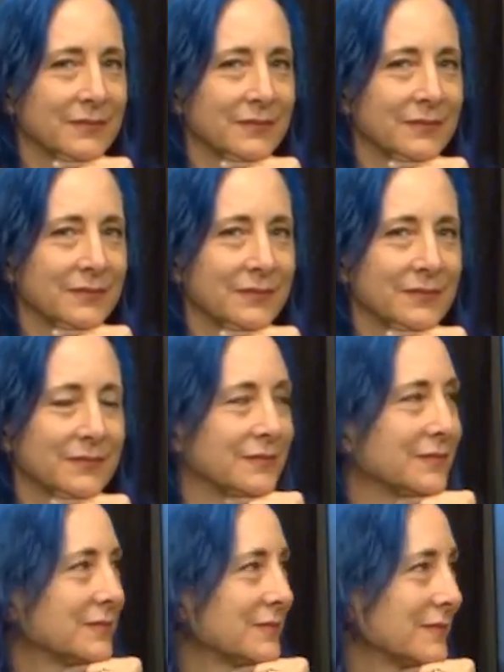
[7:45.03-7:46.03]

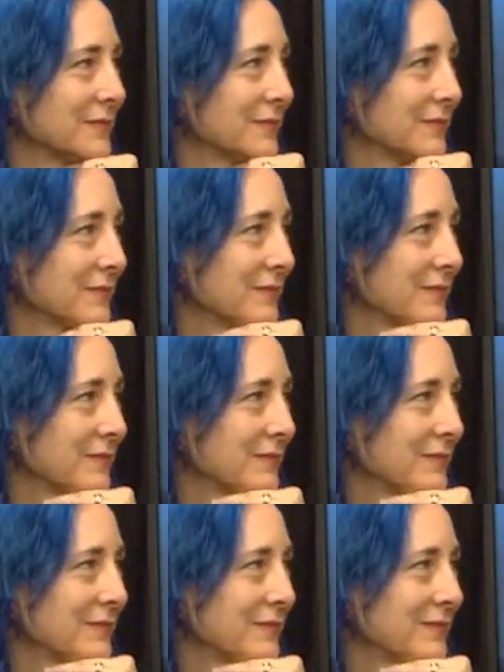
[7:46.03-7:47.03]

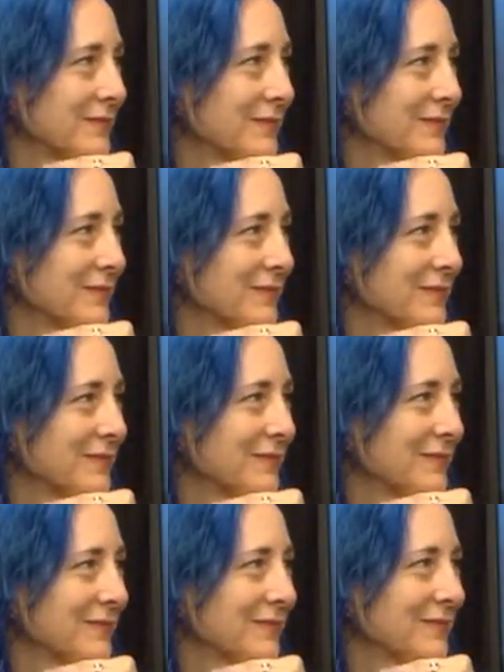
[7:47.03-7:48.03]

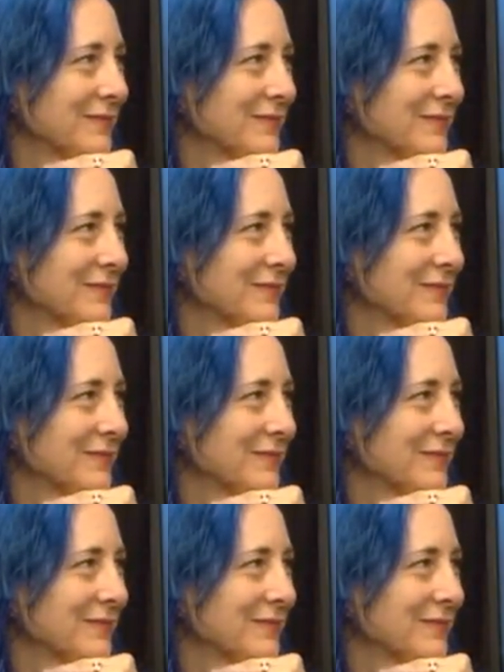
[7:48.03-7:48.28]
The person shown says nothing.